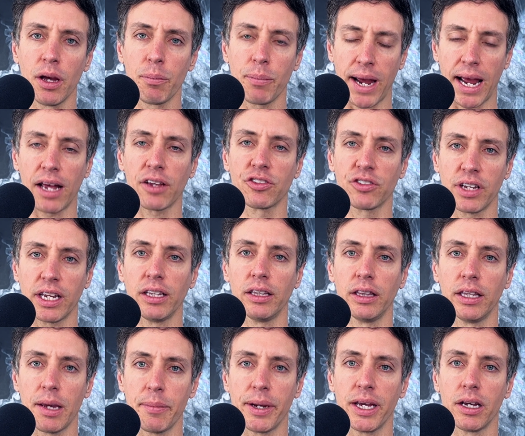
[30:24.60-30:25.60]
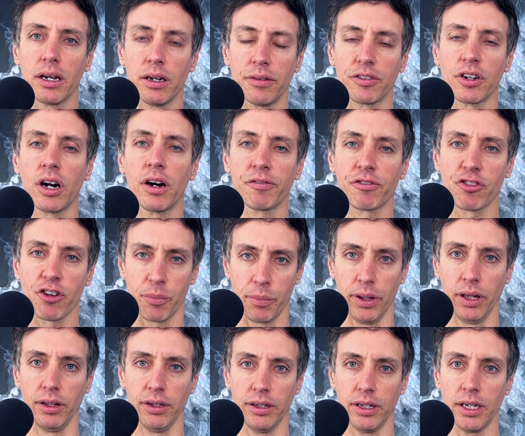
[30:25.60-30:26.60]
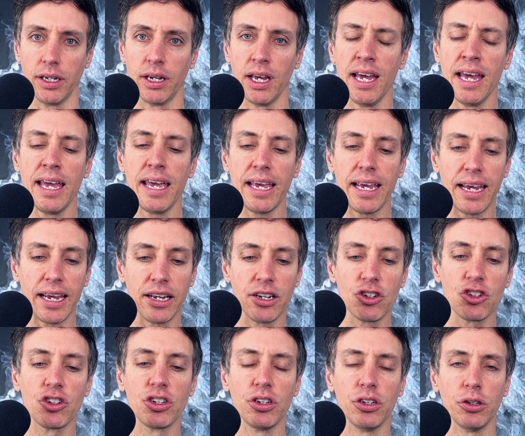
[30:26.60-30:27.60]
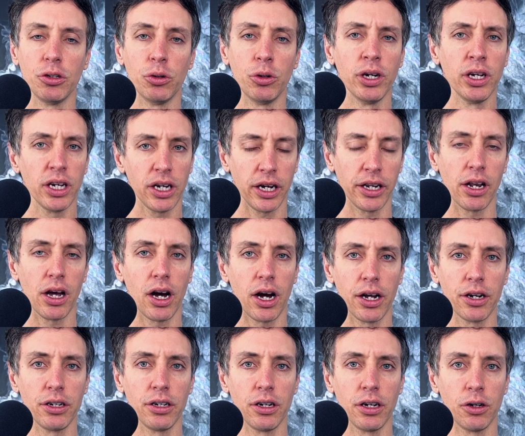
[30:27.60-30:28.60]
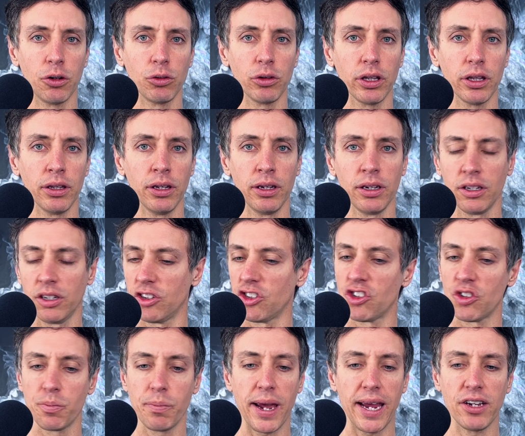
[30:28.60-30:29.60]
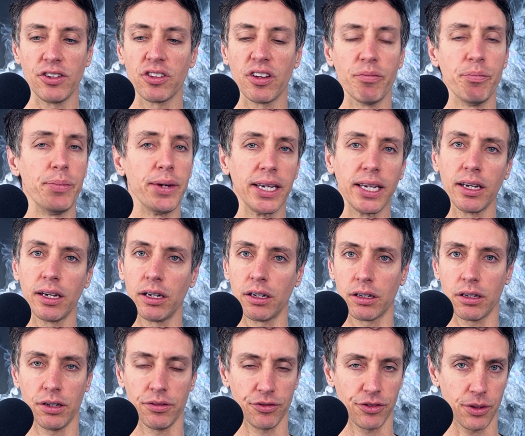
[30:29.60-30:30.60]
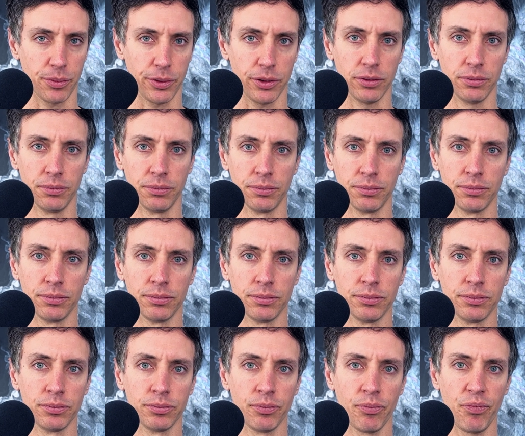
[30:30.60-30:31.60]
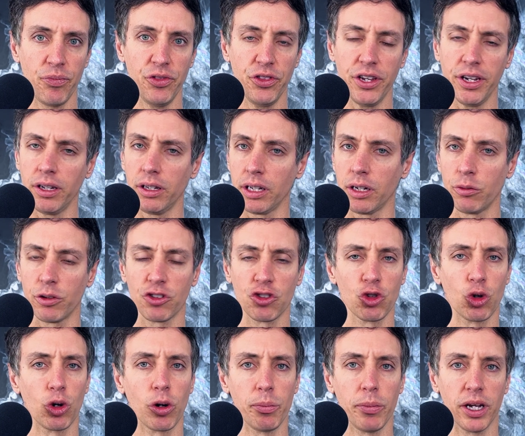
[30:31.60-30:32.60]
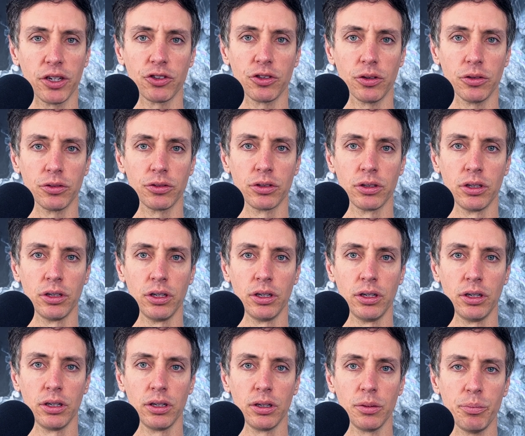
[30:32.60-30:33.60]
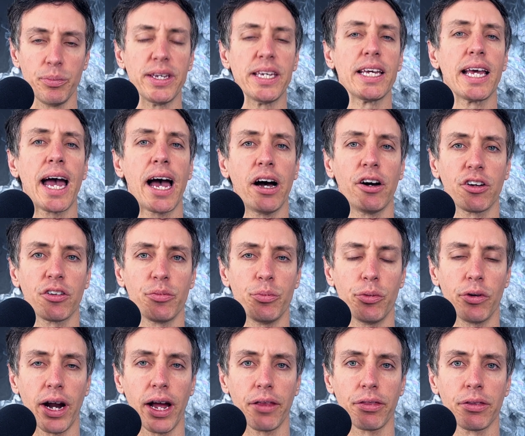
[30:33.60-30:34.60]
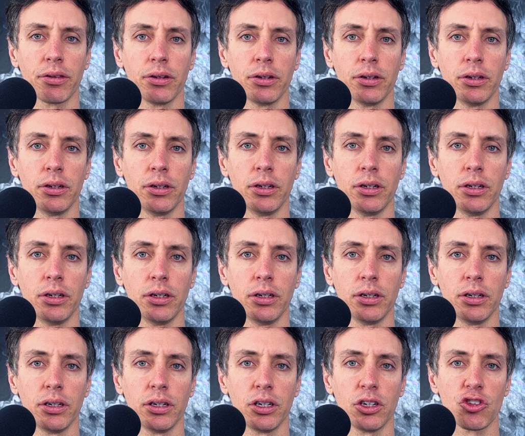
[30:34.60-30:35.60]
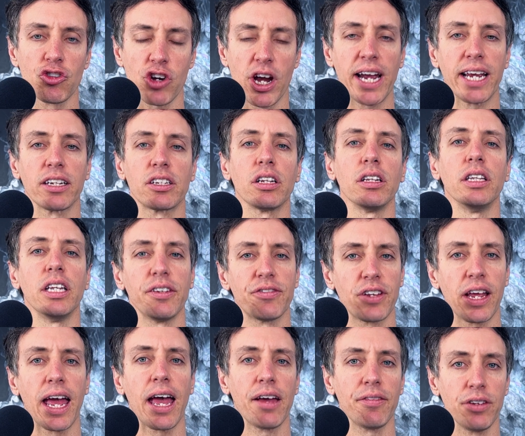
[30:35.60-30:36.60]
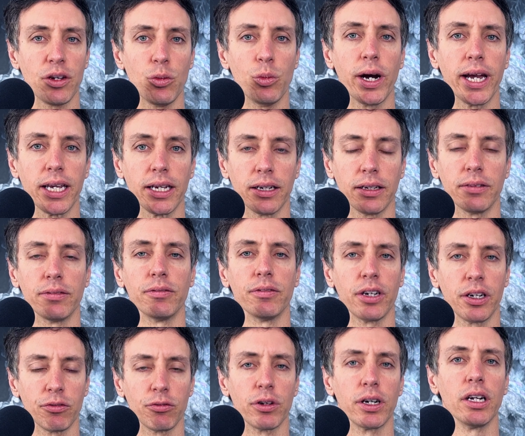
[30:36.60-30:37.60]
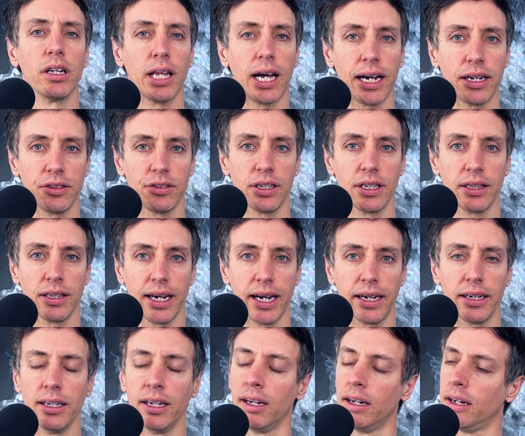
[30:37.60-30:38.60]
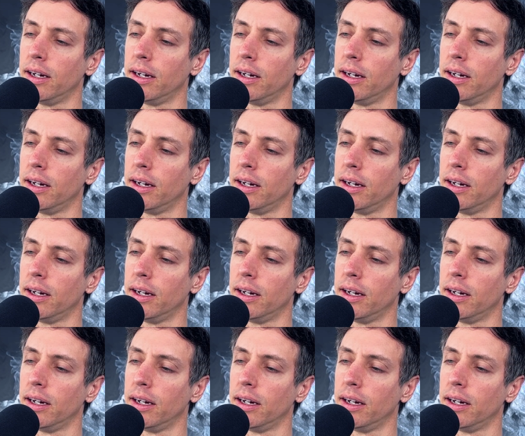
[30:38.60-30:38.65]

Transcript: past a limit of comfortability into an unknown space of being uncomfortable, dealing with sore muscles, being out of breath, trying to lift a heavy weight and realizing that